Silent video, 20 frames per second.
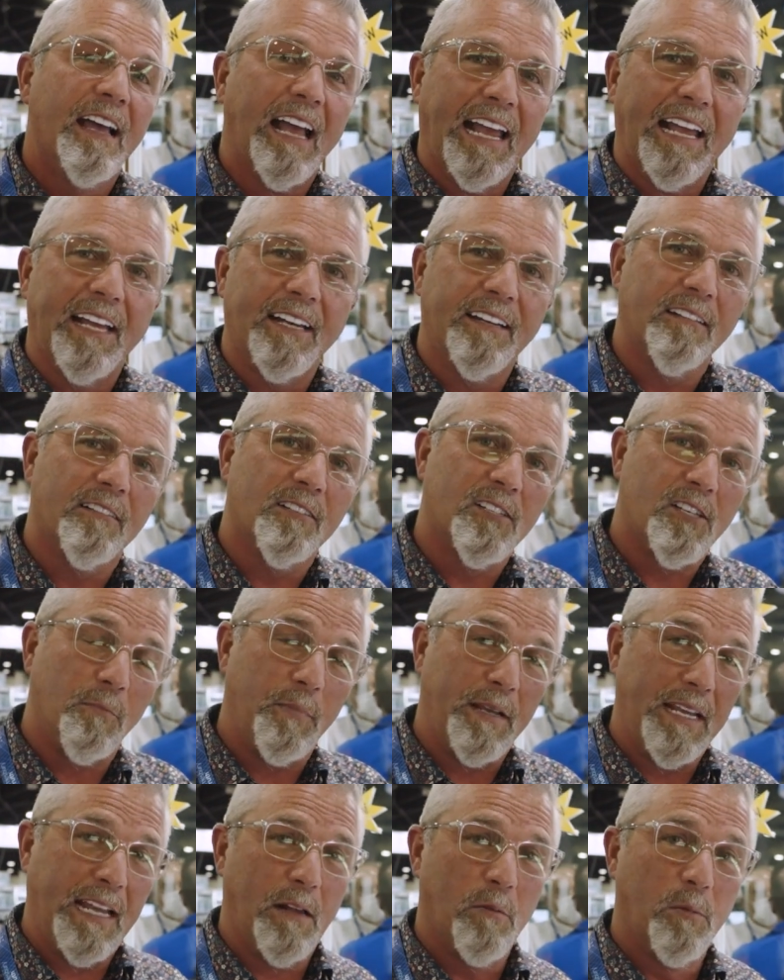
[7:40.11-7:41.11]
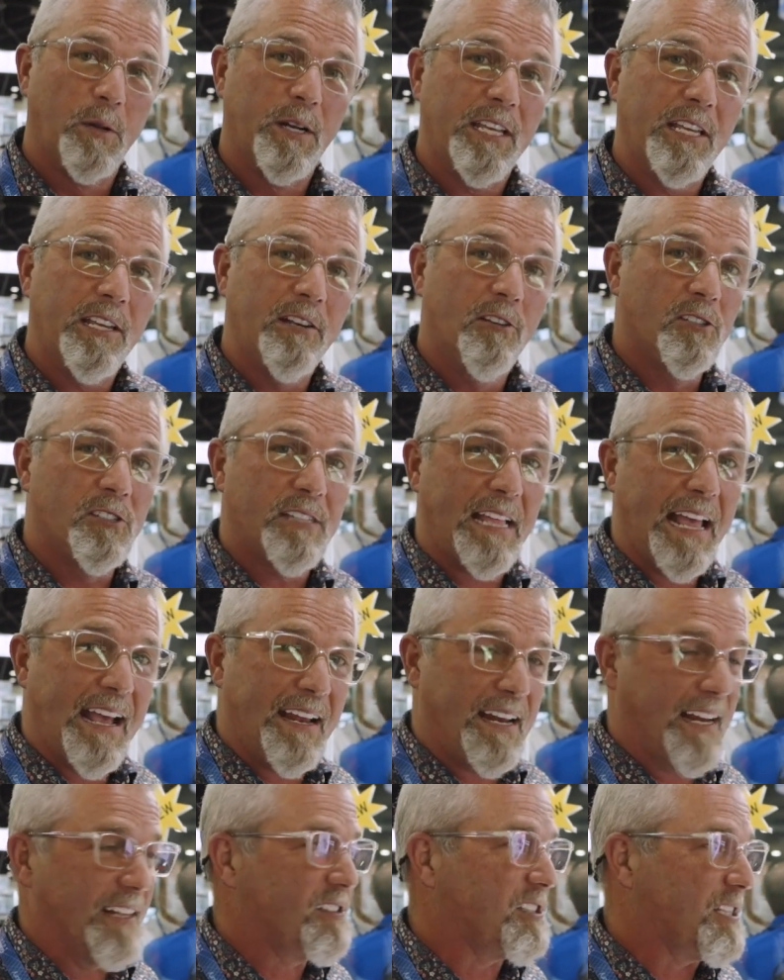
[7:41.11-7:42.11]
And to be able to use
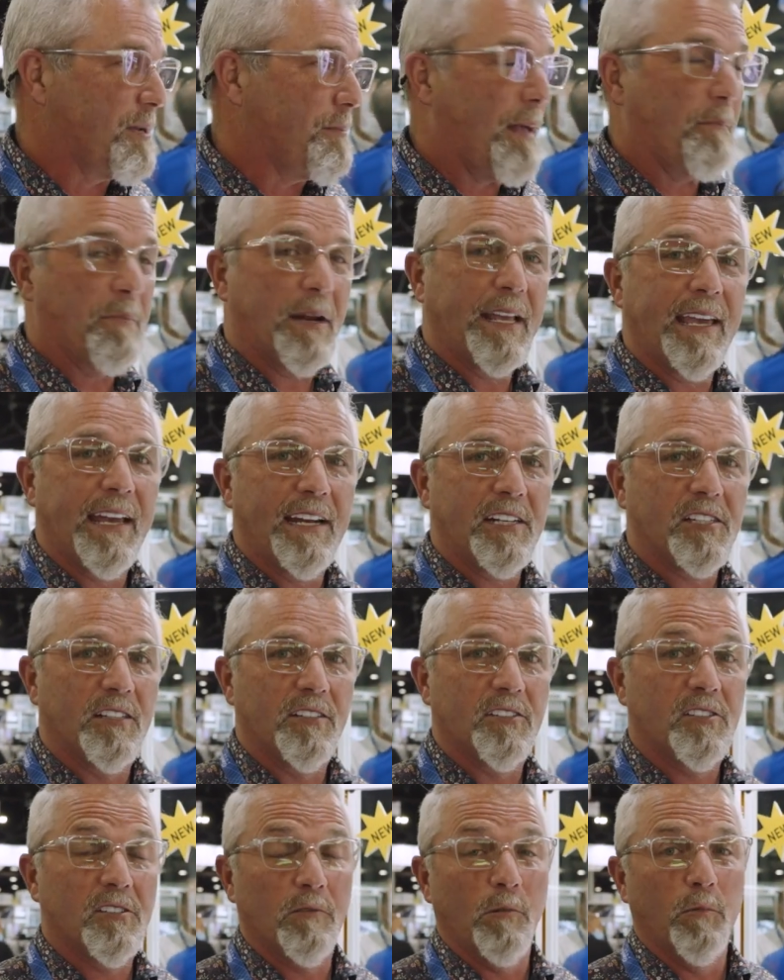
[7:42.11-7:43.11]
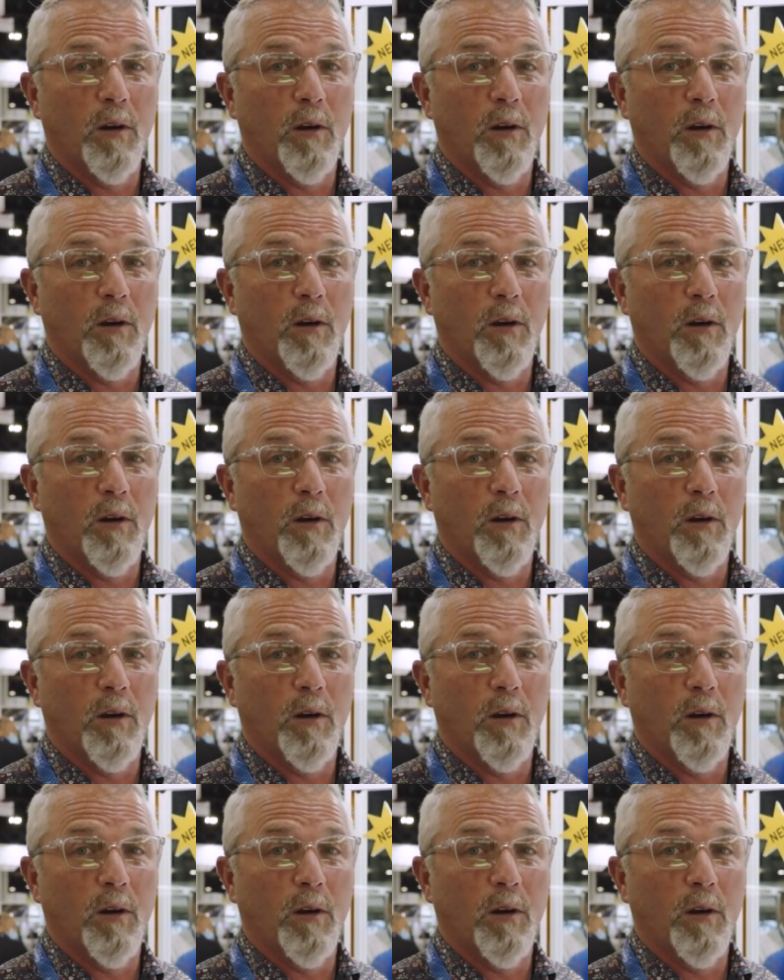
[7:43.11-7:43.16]
that in some applications